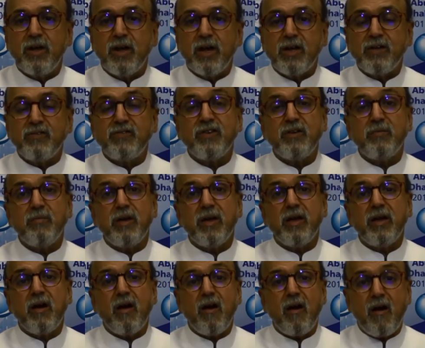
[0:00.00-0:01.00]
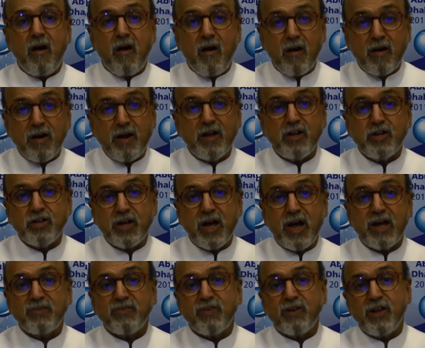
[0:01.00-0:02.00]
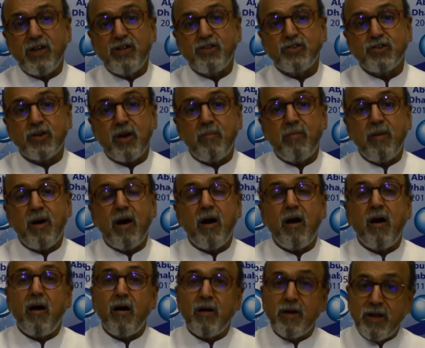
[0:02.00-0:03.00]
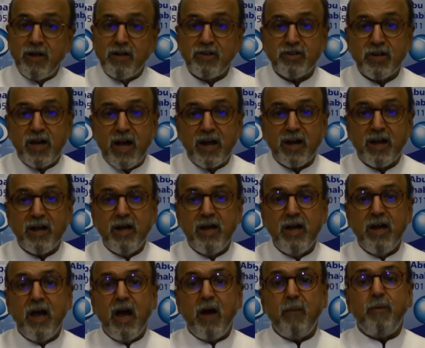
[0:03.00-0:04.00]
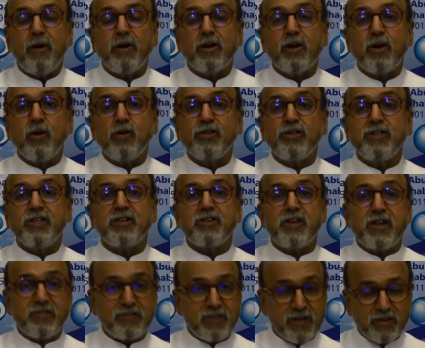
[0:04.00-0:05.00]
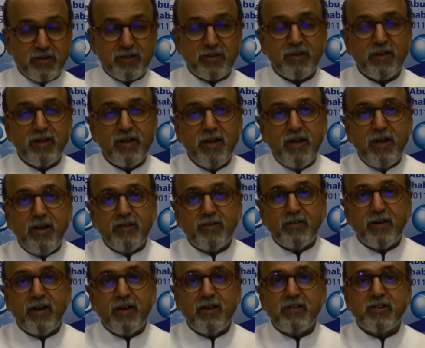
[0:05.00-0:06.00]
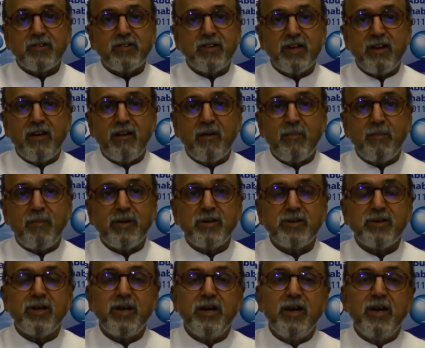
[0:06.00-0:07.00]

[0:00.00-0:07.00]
NCB ordinary shares for each Samba ordinary share upon closing the transaction. So, interesting development.